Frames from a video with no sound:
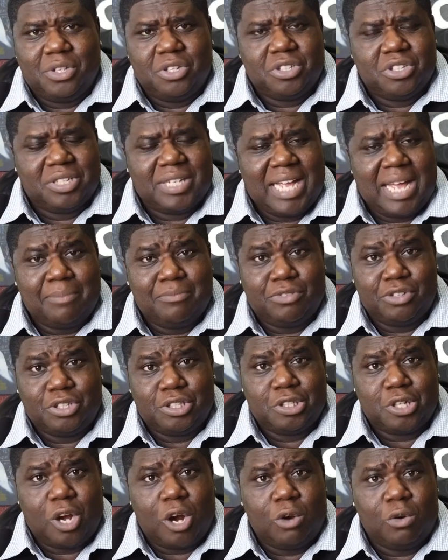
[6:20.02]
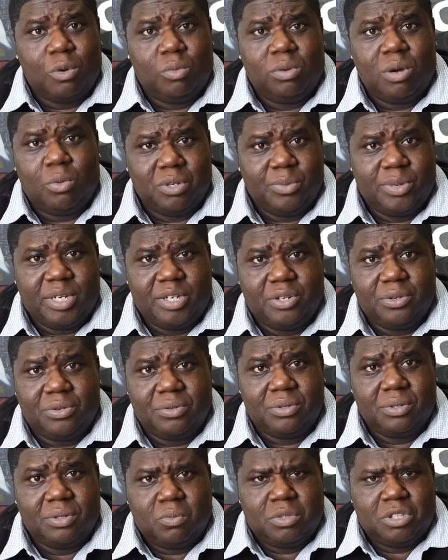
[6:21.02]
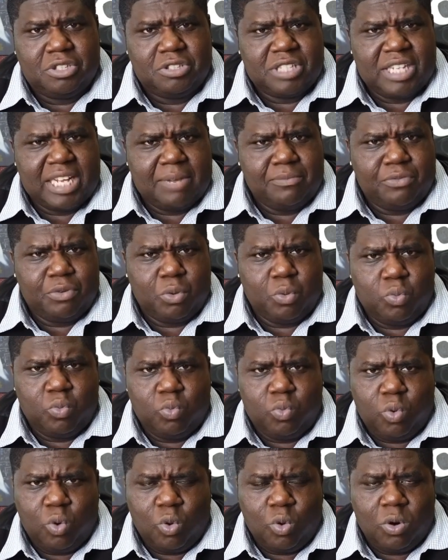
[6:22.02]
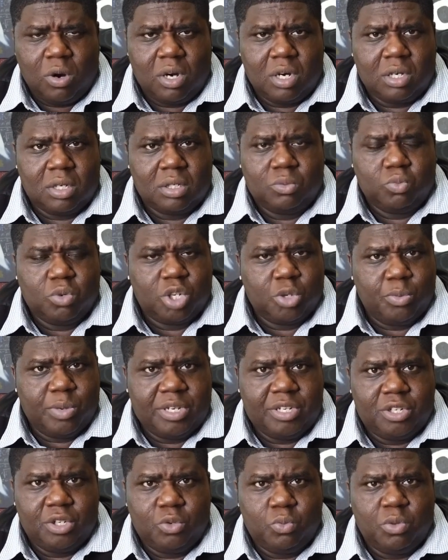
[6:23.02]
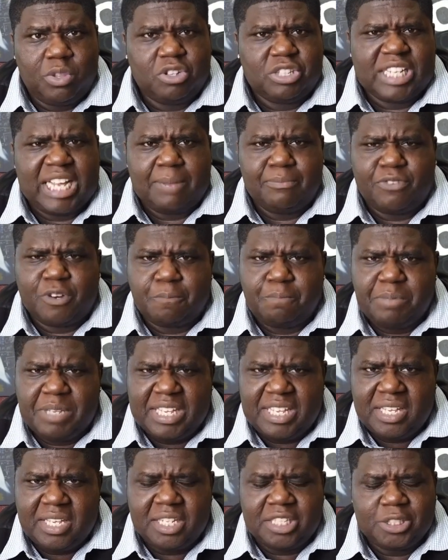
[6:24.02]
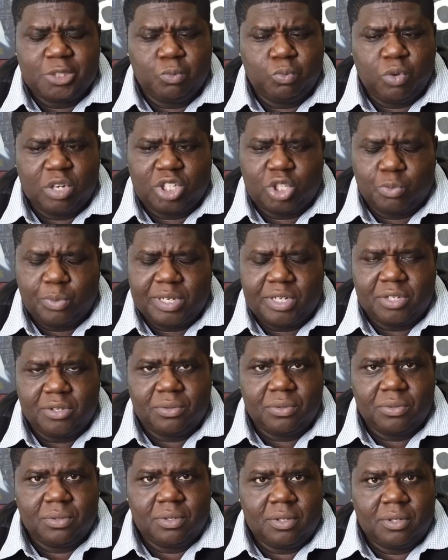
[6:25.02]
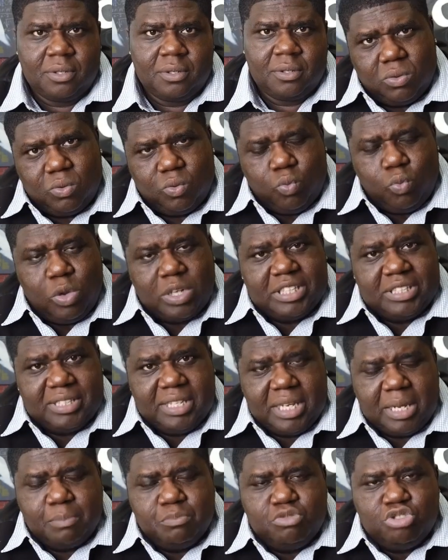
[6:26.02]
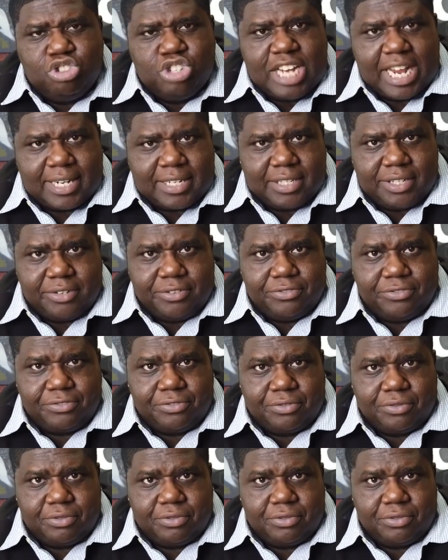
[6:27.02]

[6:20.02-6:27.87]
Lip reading: When there's a time for sorrow, what do we do? When there's time for war, what do we do? When there's time for peace, what do we do? What's the objective?